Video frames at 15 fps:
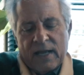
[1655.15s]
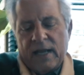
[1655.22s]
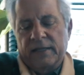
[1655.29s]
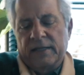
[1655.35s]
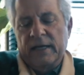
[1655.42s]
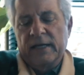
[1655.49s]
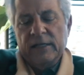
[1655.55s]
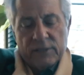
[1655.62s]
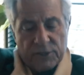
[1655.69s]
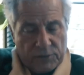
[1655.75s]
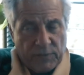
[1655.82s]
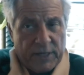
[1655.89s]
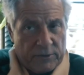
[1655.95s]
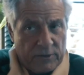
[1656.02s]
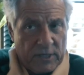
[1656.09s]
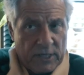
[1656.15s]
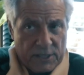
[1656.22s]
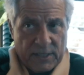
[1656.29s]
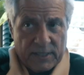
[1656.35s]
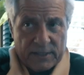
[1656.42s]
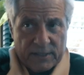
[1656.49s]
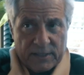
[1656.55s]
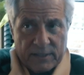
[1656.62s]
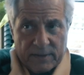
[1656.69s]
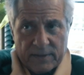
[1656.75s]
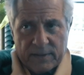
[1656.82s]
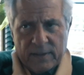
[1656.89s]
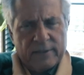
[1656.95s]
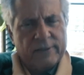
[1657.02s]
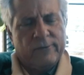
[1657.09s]
And then straight traditionalist,
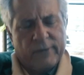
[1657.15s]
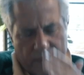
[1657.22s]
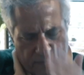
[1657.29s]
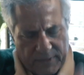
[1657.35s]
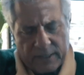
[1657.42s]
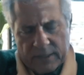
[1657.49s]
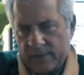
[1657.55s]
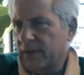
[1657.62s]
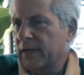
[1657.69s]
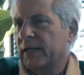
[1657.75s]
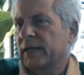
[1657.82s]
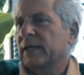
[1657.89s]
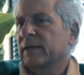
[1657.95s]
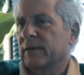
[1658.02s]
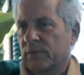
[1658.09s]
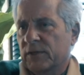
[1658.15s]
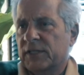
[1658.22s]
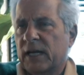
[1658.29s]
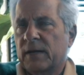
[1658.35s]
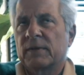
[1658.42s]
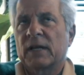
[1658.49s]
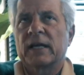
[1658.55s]
straight Mediterranean, which came